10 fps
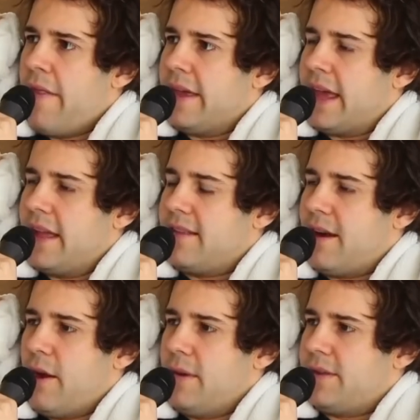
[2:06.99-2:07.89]
all the kids
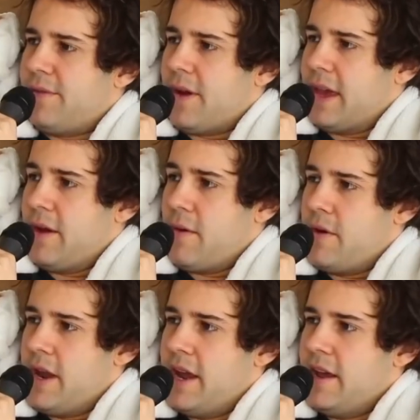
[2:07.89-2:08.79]
are always fucking
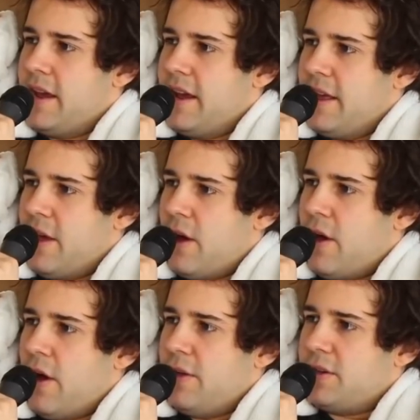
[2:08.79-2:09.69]
horny.
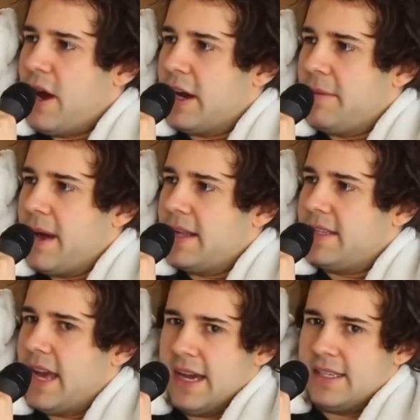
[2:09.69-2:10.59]
All they're talking about
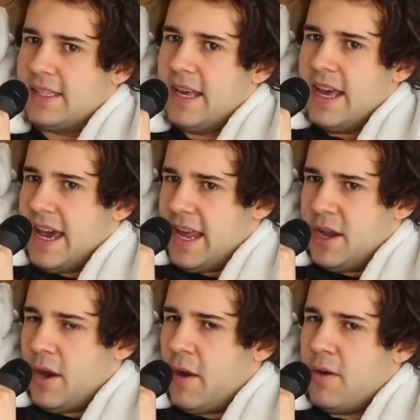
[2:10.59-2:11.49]
is sex.
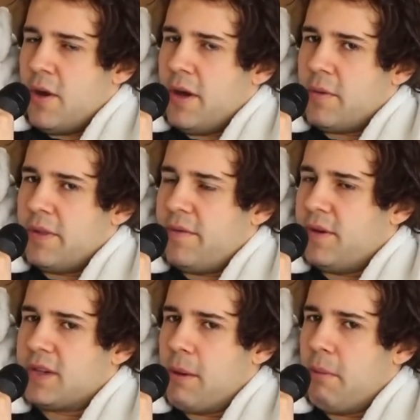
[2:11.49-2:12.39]
And I know like when the
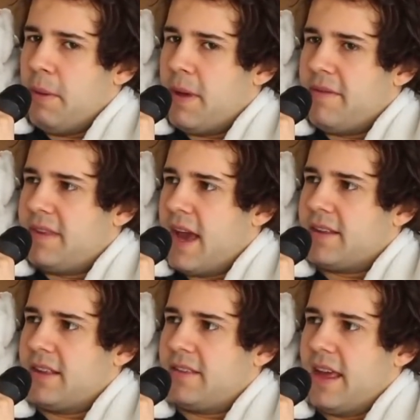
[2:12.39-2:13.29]
first couple of people have
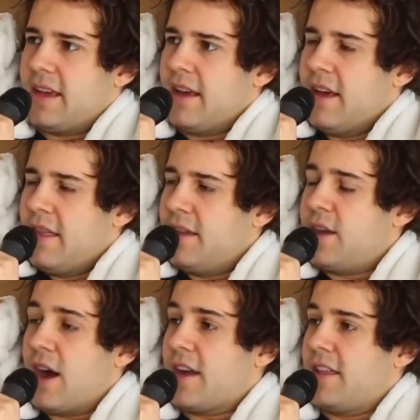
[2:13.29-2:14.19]
sex, it's like the
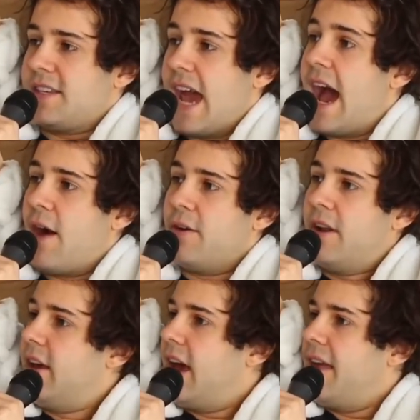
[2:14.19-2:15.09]
talk of the
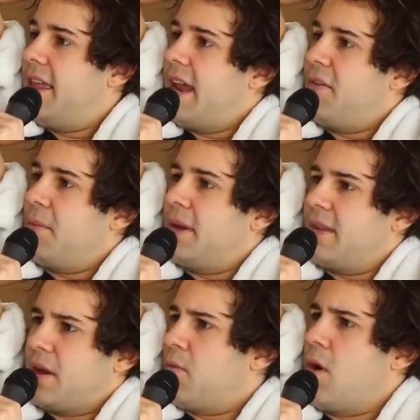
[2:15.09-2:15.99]
town. And then
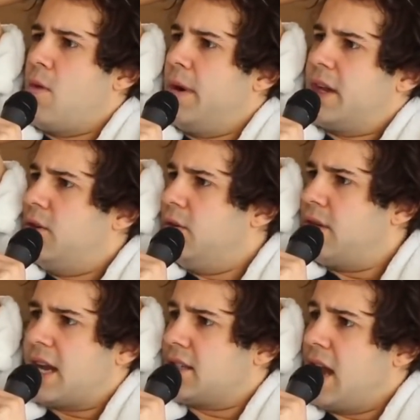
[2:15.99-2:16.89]
everybody's like, whoa, we can do
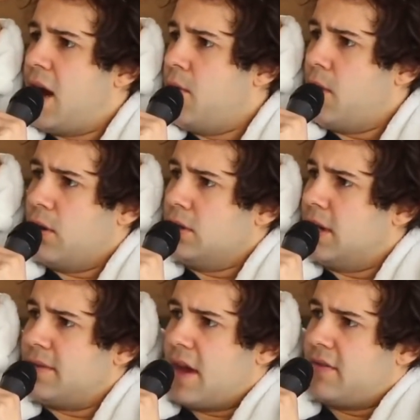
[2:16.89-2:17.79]
sex now? We're old
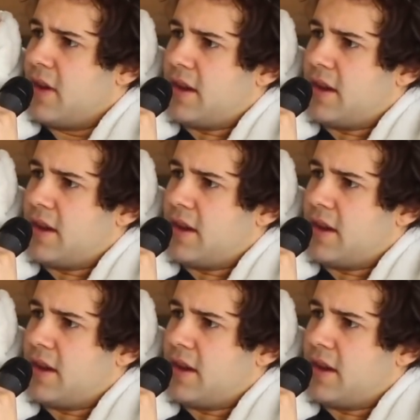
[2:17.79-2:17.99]
enough to have